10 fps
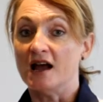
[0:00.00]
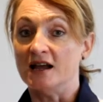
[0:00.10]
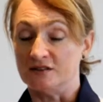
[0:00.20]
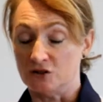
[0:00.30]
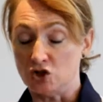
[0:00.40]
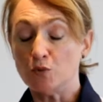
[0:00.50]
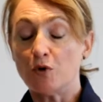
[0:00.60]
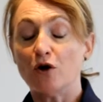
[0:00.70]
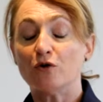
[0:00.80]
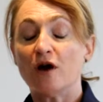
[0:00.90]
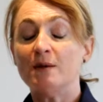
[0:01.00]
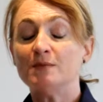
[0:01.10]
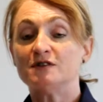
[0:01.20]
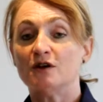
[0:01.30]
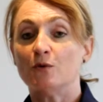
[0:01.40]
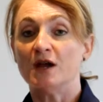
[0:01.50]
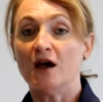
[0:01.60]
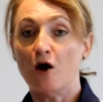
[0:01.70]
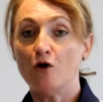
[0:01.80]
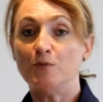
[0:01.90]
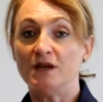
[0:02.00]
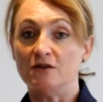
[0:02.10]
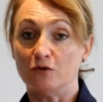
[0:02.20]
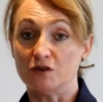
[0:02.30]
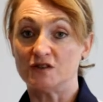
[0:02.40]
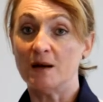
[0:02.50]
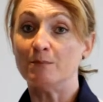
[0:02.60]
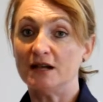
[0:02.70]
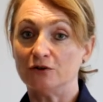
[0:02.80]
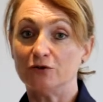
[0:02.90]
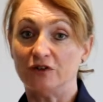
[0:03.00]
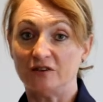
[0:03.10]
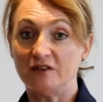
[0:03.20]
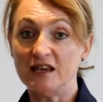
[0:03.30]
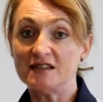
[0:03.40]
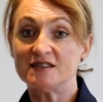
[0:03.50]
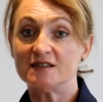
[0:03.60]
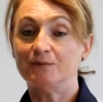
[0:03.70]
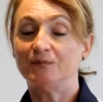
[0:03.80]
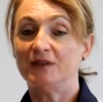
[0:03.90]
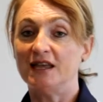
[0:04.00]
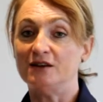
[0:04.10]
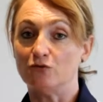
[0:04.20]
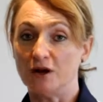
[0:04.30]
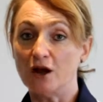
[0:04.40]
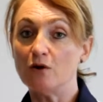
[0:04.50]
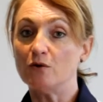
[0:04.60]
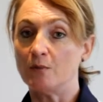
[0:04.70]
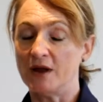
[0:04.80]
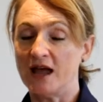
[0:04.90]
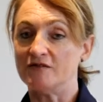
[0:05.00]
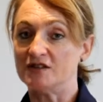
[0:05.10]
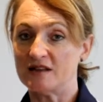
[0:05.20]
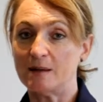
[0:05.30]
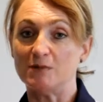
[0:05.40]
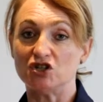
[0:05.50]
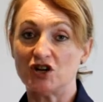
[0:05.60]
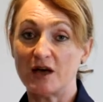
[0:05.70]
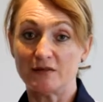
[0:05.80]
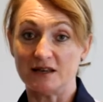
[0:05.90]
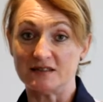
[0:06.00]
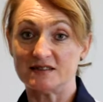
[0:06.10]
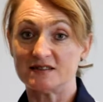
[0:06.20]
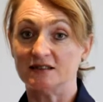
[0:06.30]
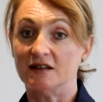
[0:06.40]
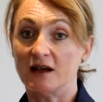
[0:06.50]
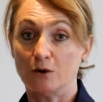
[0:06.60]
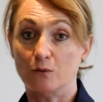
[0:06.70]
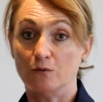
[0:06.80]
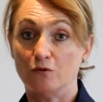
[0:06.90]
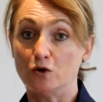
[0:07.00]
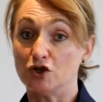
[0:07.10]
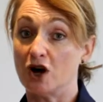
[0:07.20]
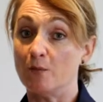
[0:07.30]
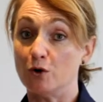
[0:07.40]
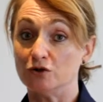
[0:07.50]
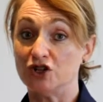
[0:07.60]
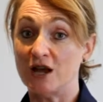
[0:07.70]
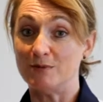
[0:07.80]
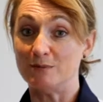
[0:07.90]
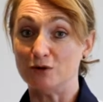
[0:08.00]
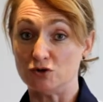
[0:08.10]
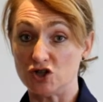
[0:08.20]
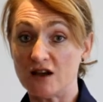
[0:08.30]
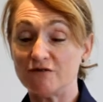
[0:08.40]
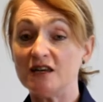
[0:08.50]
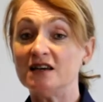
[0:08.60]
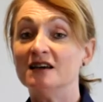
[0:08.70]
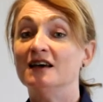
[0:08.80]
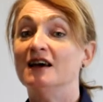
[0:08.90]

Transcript: It's a new program, so we are hoping for some medal success in Rio, and we have established athletes like four-time world champion Bill Chaffee,